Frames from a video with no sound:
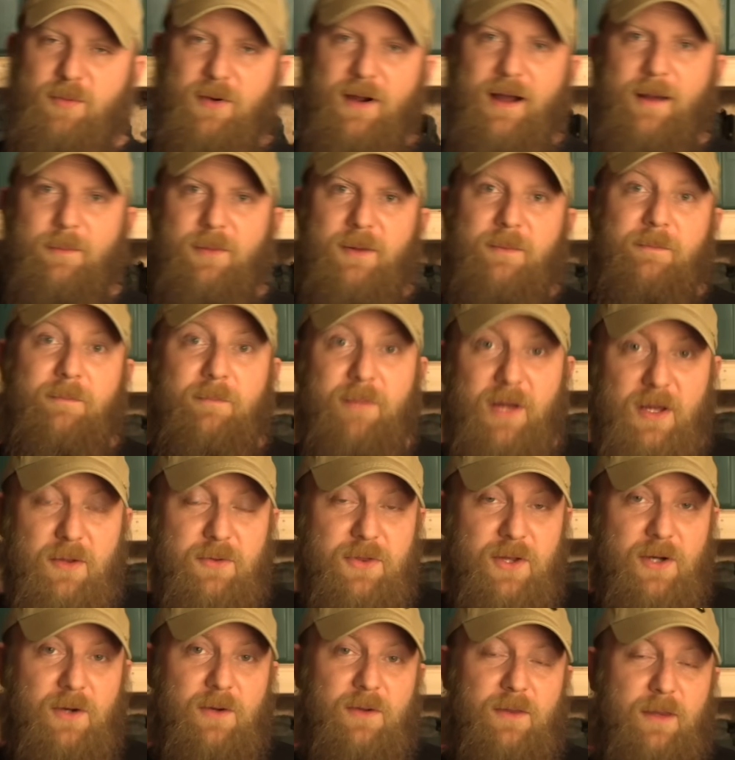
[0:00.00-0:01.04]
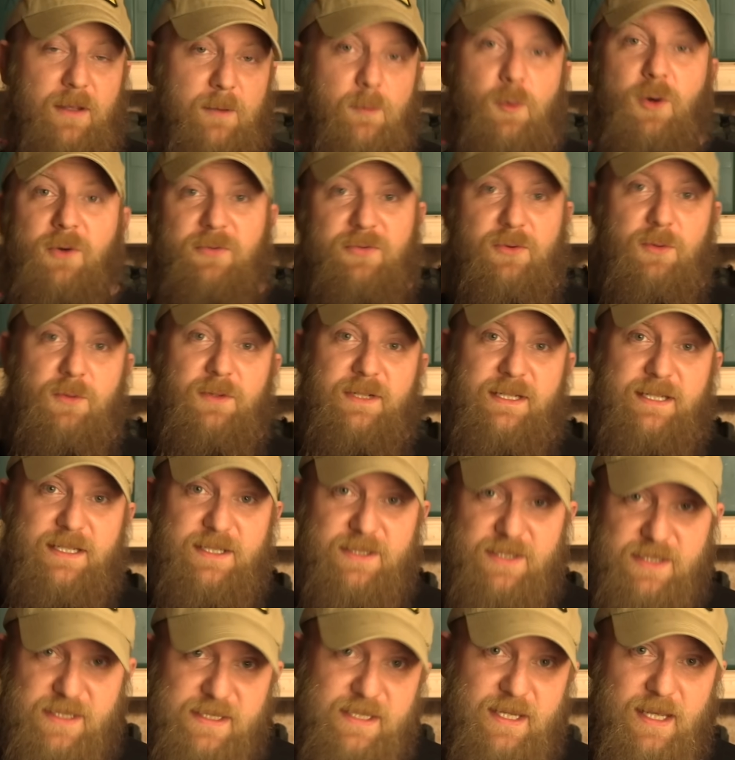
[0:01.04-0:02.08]
a problem, both on the willful
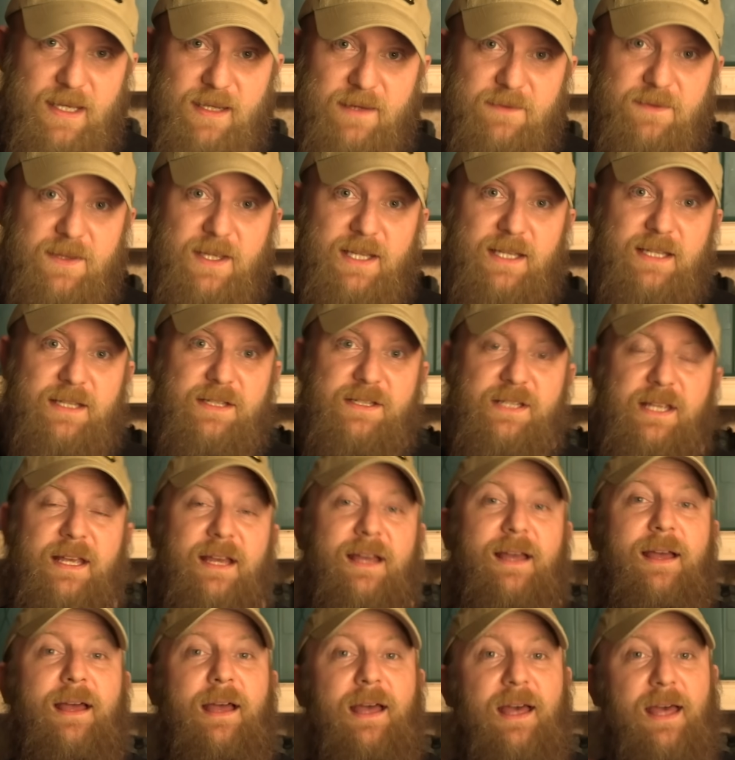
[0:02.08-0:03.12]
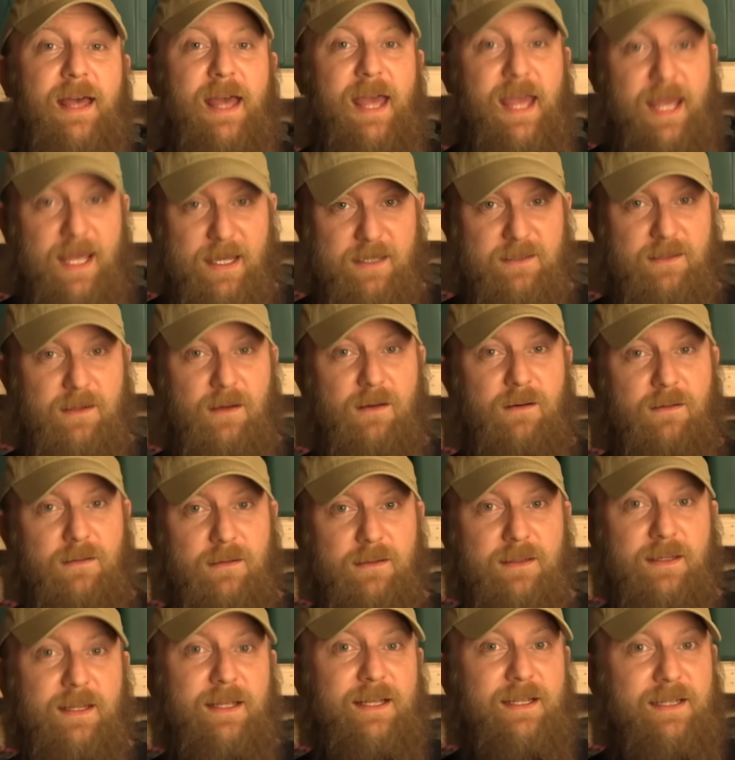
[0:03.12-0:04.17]
retention side of things and
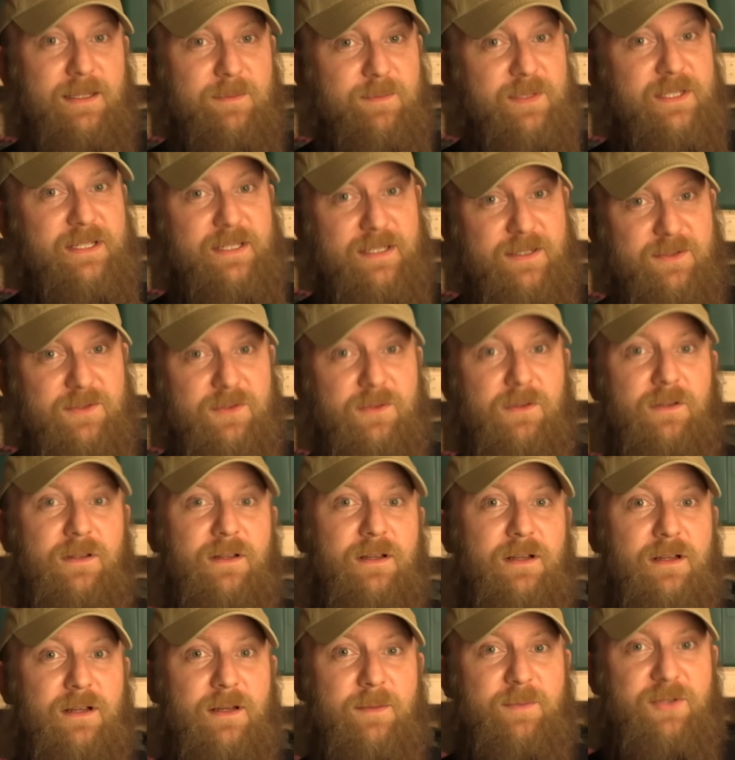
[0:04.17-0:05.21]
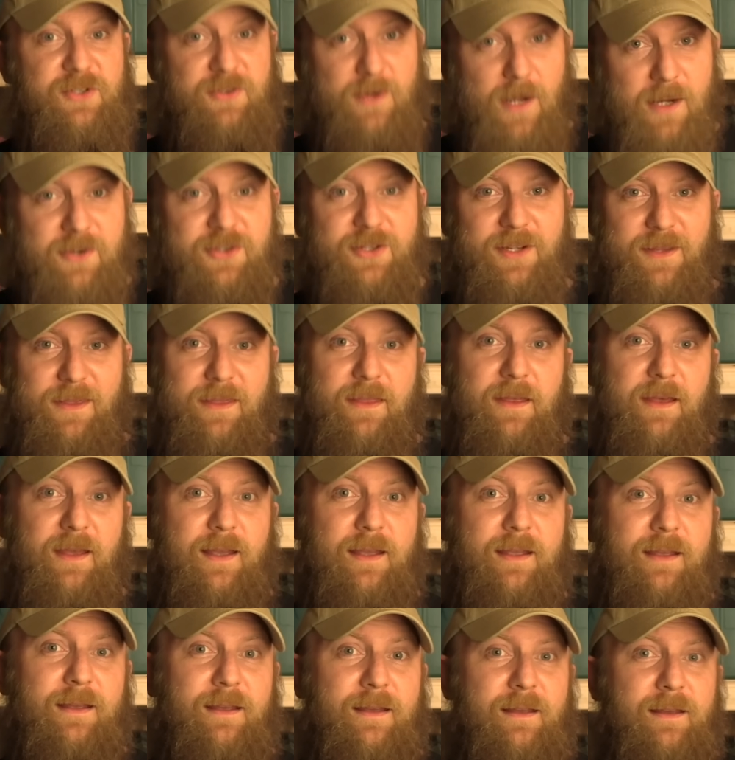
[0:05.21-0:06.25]
on any potential obstruction
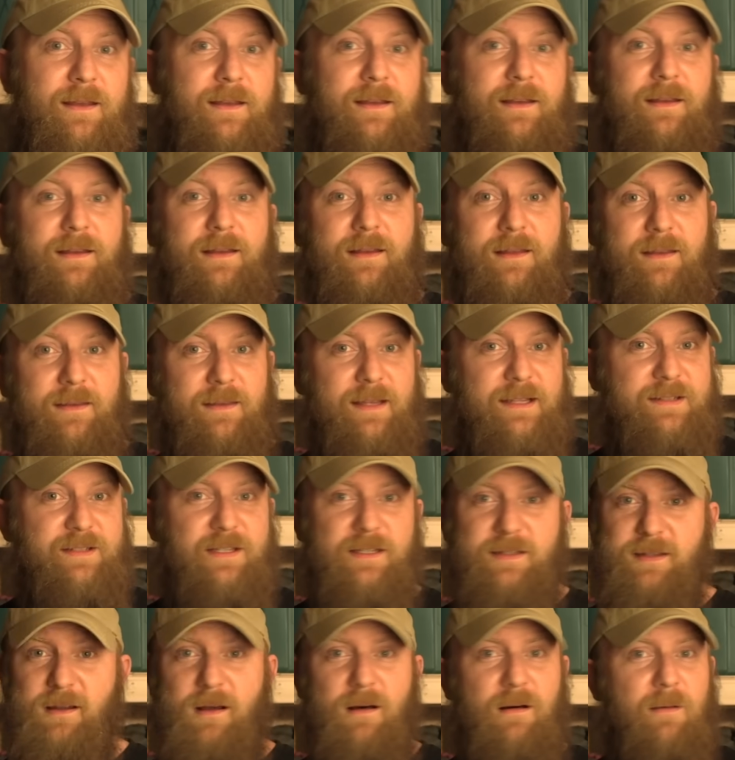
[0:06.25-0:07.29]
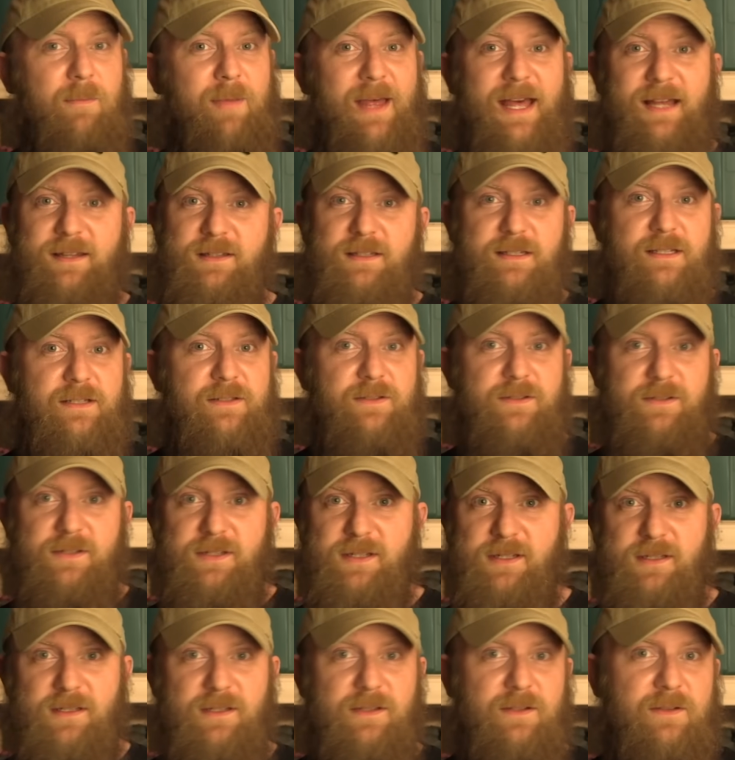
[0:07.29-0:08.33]
thing. That's just all bad
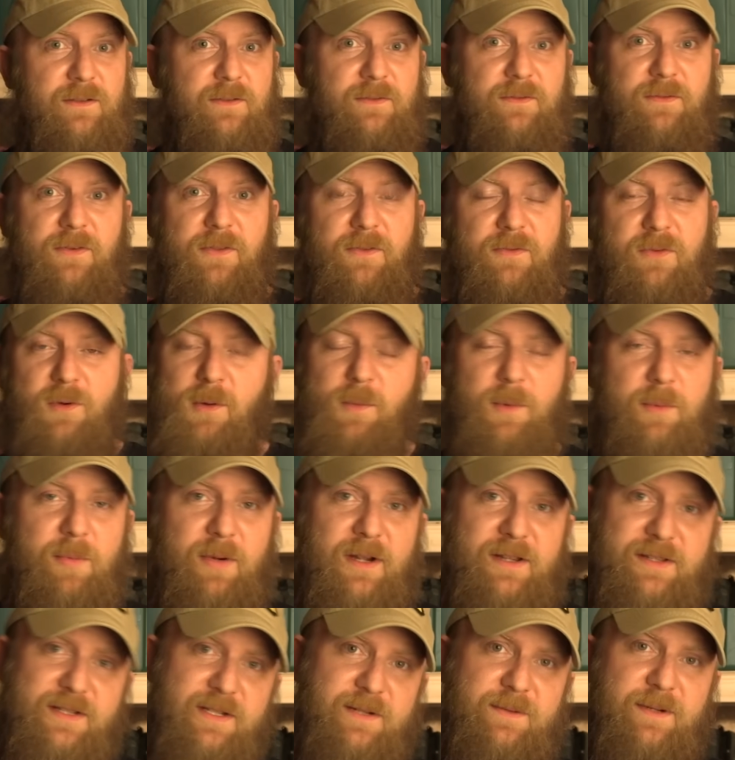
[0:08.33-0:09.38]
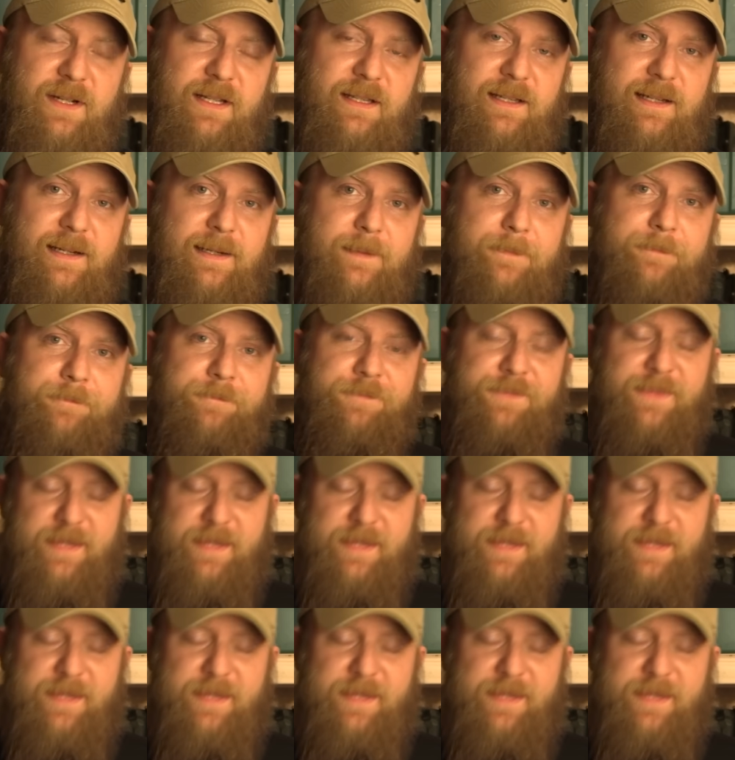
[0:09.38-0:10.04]
news for the former president right there.